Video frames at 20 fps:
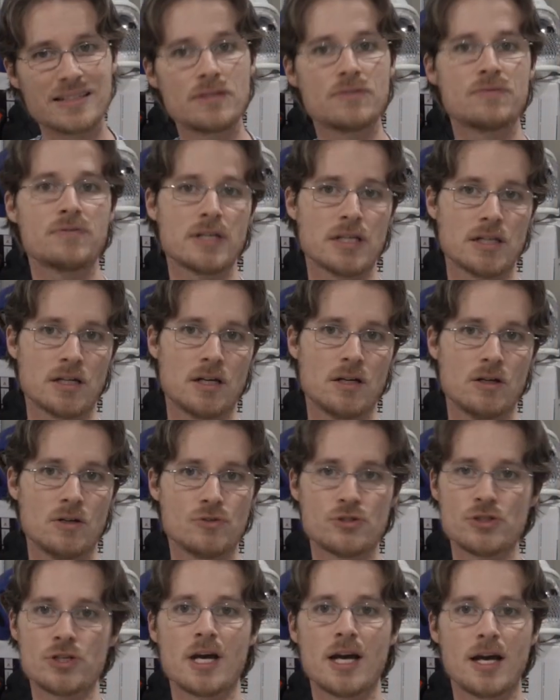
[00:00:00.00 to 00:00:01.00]
the finger
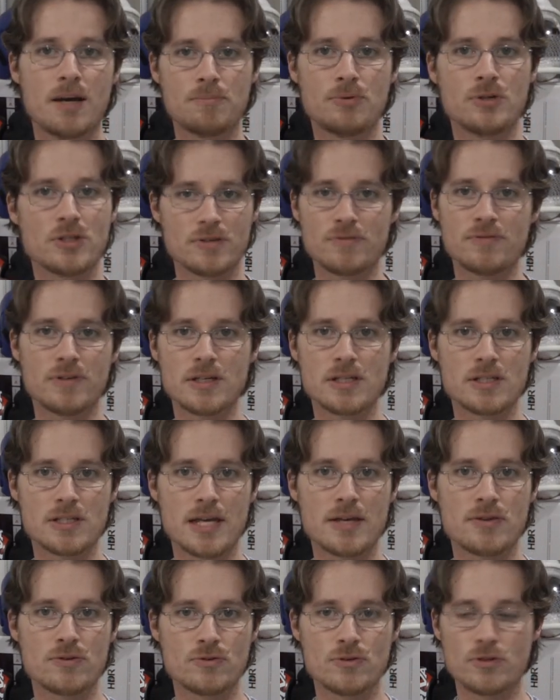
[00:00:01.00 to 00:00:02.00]
holes. You can't put your fingers
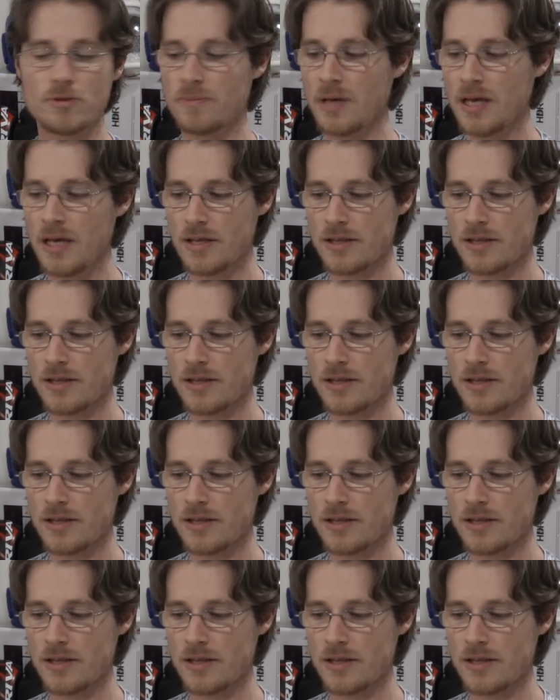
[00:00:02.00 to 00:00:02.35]
out through them.